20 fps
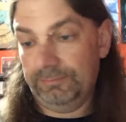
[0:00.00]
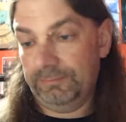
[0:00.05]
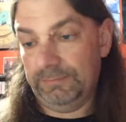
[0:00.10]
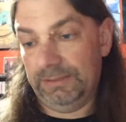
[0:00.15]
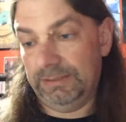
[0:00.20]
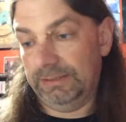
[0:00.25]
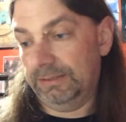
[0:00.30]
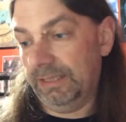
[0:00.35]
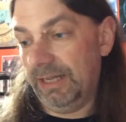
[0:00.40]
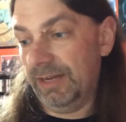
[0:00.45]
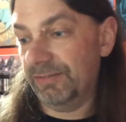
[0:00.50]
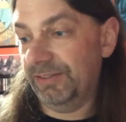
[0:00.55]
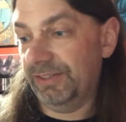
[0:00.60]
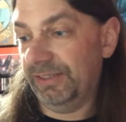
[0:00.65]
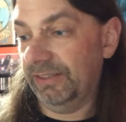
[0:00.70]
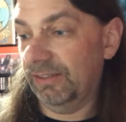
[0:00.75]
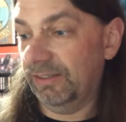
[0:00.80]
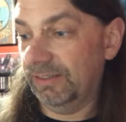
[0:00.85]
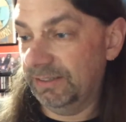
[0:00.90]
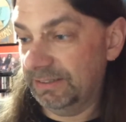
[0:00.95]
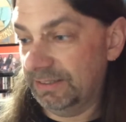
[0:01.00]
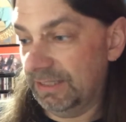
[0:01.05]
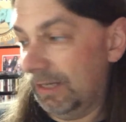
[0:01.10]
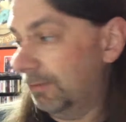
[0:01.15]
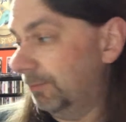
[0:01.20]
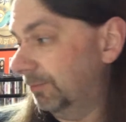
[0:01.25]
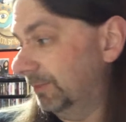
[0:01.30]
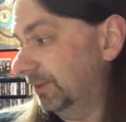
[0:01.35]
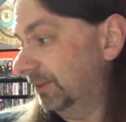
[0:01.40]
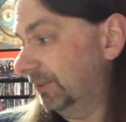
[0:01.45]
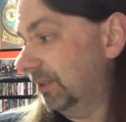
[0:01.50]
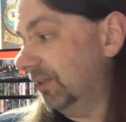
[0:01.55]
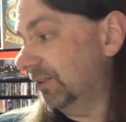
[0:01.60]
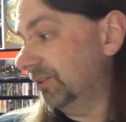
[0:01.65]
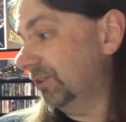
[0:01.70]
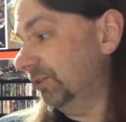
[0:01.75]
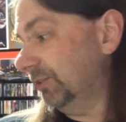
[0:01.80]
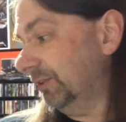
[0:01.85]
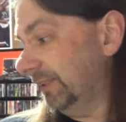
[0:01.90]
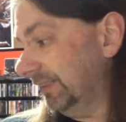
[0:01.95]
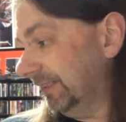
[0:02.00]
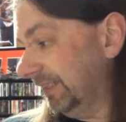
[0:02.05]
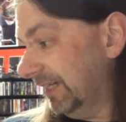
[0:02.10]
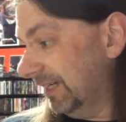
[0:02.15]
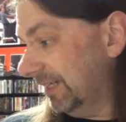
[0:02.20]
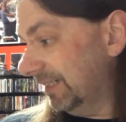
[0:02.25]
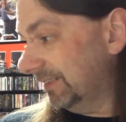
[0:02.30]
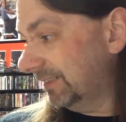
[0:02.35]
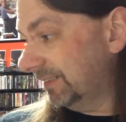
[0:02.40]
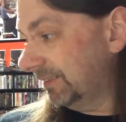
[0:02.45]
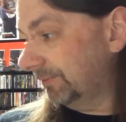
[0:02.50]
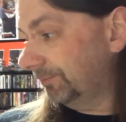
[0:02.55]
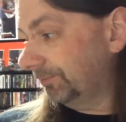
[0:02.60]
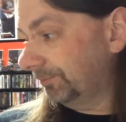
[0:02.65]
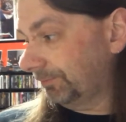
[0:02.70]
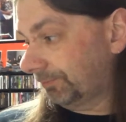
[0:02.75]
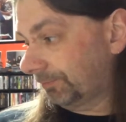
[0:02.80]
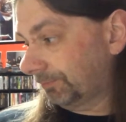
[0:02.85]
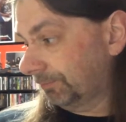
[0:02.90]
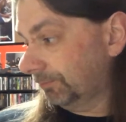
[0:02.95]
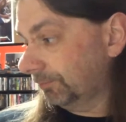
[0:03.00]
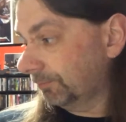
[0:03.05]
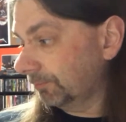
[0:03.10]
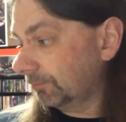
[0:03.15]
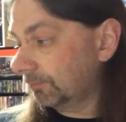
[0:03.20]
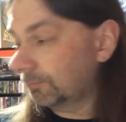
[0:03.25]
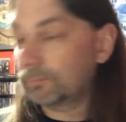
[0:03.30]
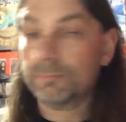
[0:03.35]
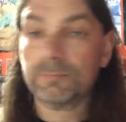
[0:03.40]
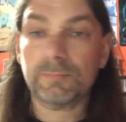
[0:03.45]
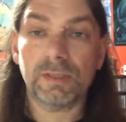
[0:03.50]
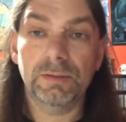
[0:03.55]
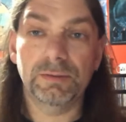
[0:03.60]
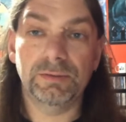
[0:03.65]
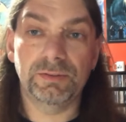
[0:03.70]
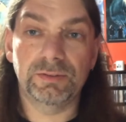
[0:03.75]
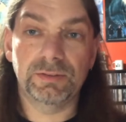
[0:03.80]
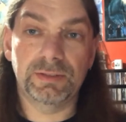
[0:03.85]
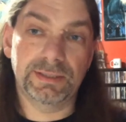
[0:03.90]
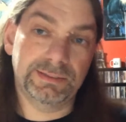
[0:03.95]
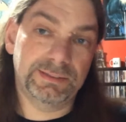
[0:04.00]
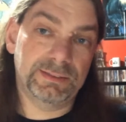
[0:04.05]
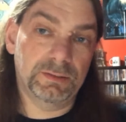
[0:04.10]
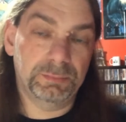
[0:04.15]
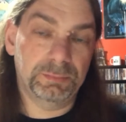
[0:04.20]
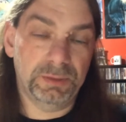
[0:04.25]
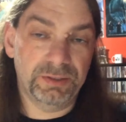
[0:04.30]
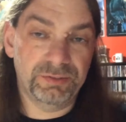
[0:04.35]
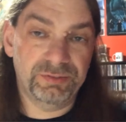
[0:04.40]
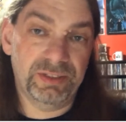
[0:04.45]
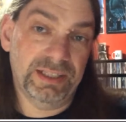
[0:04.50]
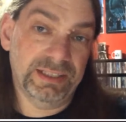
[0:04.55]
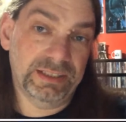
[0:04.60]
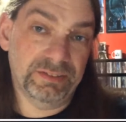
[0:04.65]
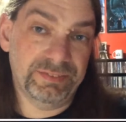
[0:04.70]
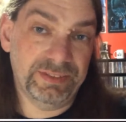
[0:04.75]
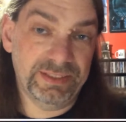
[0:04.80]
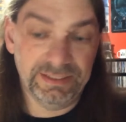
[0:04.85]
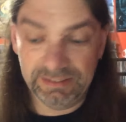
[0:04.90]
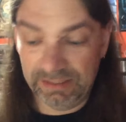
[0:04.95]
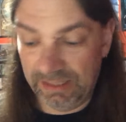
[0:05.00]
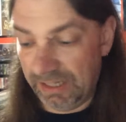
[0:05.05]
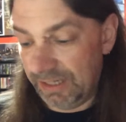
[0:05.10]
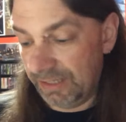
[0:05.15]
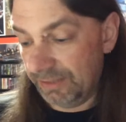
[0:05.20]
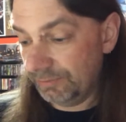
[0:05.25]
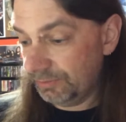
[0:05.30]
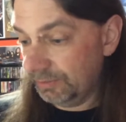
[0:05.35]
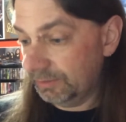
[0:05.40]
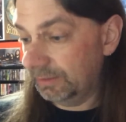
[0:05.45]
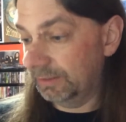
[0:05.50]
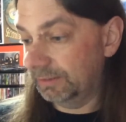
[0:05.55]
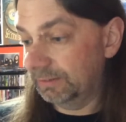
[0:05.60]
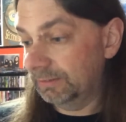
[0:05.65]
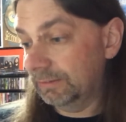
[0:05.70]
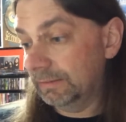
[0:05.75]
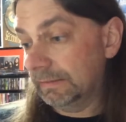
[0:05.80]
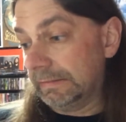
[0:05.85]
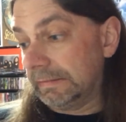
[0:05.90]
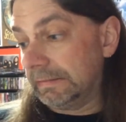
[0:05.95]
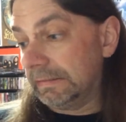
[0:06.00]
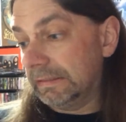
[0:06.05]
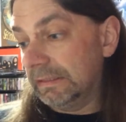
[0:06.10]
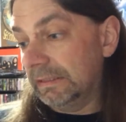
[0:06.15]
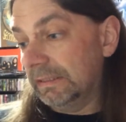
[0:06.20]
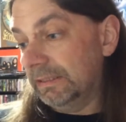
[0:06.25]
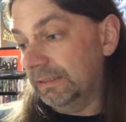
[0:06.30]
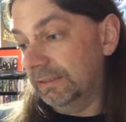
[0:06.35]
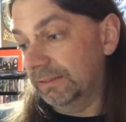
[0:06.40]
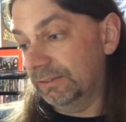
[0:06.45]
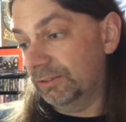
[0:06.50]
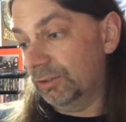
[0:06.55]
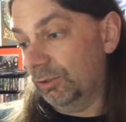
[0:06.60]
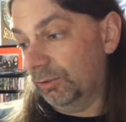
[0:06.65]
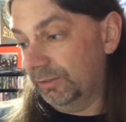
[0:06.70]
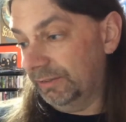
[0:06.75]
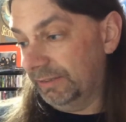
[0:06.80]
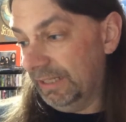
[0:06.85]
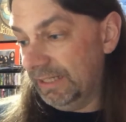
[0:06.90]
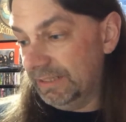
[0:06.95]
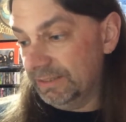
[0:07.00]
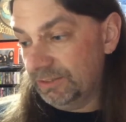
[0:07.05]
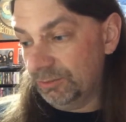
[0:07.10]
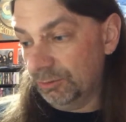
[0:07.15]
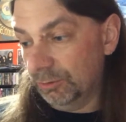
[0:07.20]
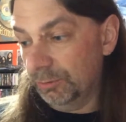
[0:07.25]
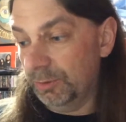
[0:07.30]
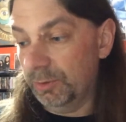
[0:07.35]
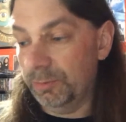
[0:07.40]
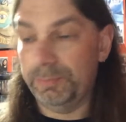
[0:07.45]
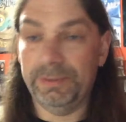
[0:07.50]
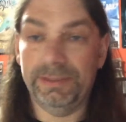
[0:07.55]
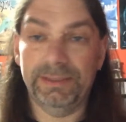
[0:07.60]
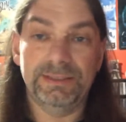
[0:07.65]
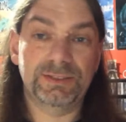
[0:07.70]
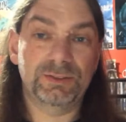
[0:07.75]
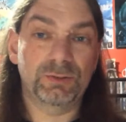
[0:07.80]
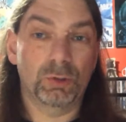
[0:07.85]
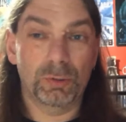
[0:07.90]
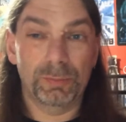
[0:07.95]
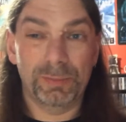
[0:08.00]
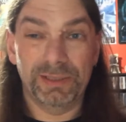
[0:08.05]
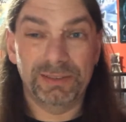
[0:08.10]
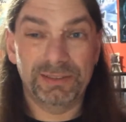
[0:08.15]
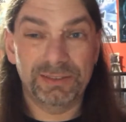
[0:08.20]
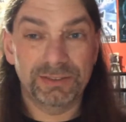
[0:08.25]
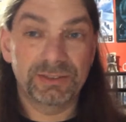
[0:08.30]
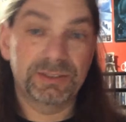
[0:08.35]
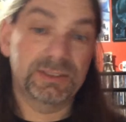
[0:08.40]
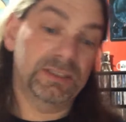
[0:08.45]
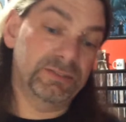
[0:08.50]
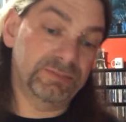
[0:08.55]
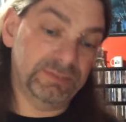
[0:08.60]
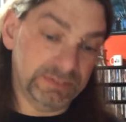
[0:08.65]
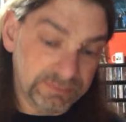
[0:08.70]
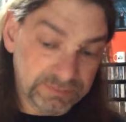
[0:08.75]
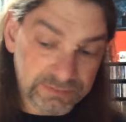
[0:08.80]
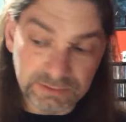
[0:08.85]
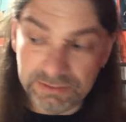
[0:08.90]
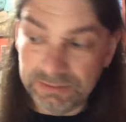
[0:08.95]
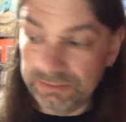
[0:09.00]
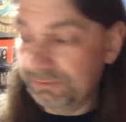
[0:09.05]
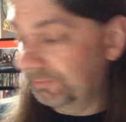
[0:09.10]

you know everything on this album is also kick ass. They still play Flag of Hate live. You know, Total Death, Storm the Beast, tormentors Son of Evil.